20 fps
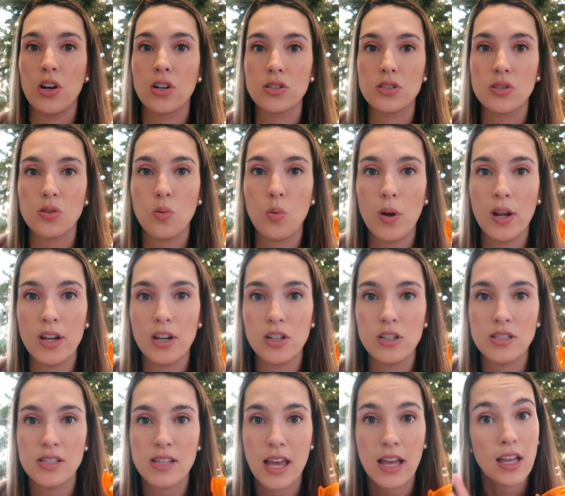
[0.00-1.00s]
are
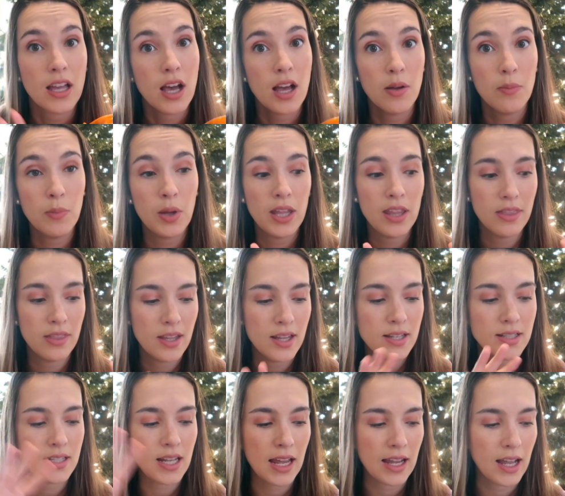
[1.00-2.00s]
squares that come in
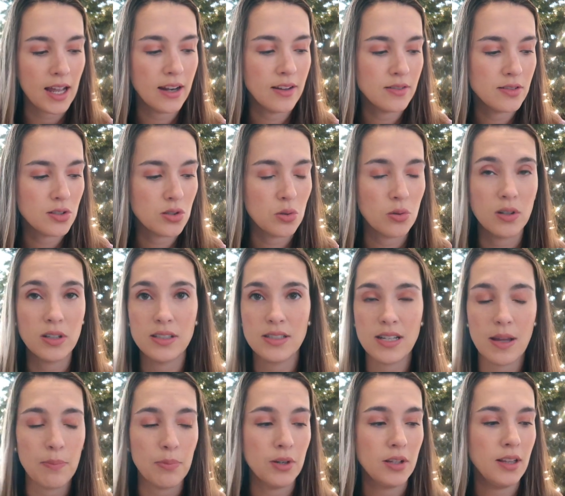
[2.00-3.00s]
this. I kind of store it
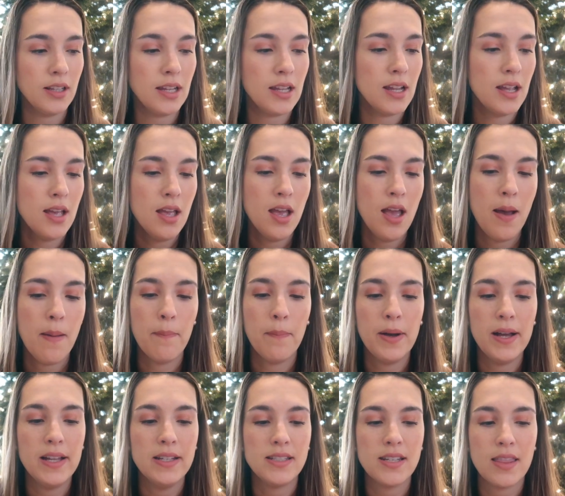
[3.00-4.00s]
separately,
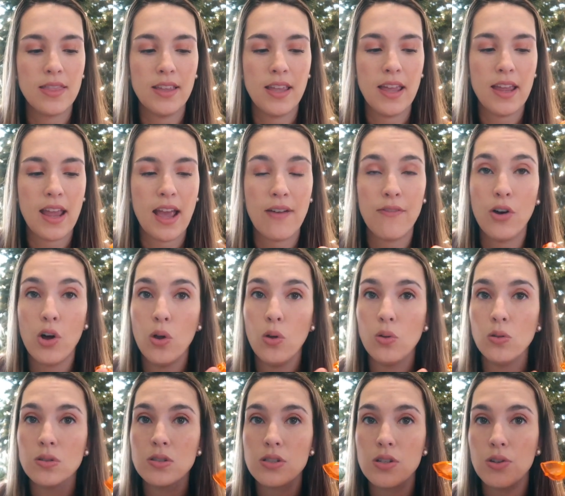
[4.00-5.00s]
but they have
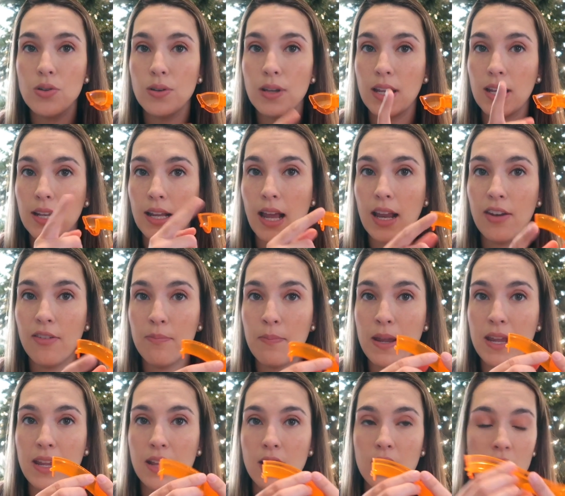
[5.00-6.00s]
holes so you can kind of
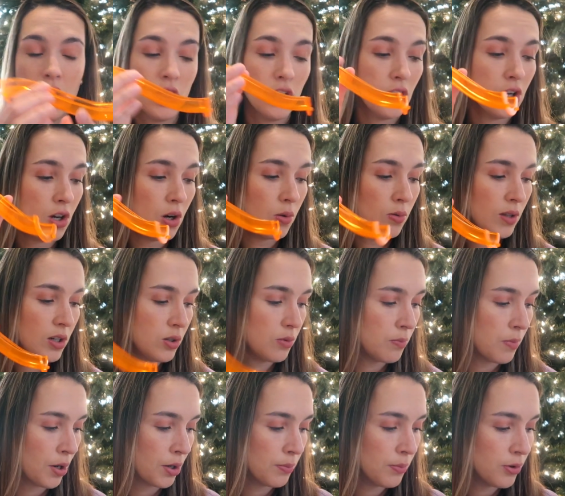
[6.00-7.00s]
make your own little
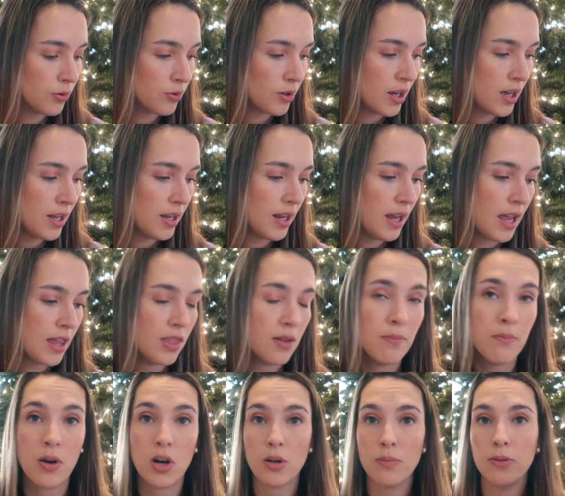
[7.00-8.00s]
marble run. And the
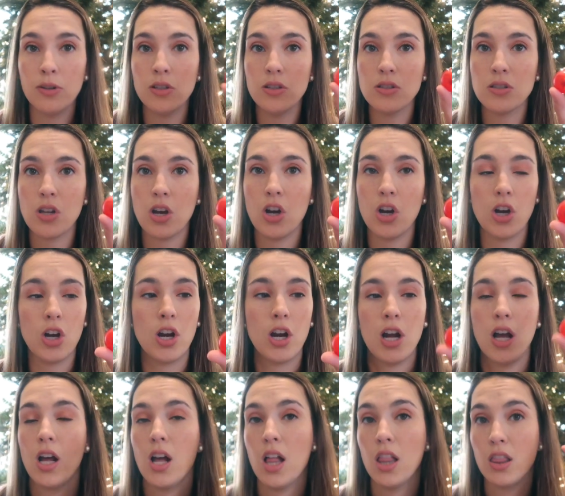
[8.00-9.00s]
marbles
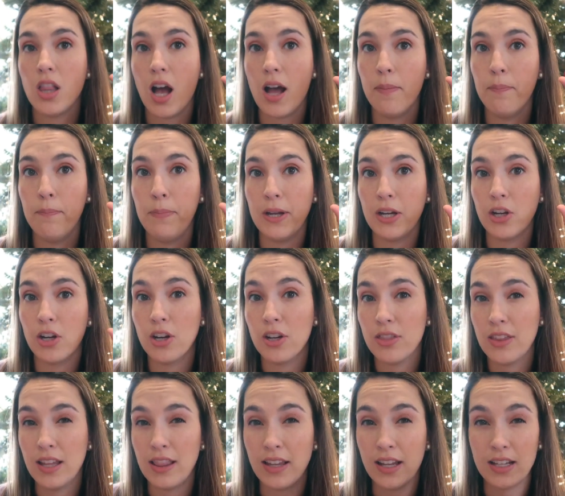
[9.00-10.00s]
are a lot bigger
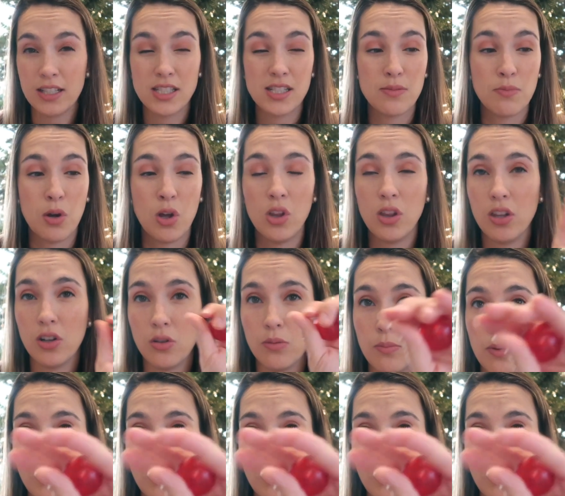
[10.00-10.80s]
than like small little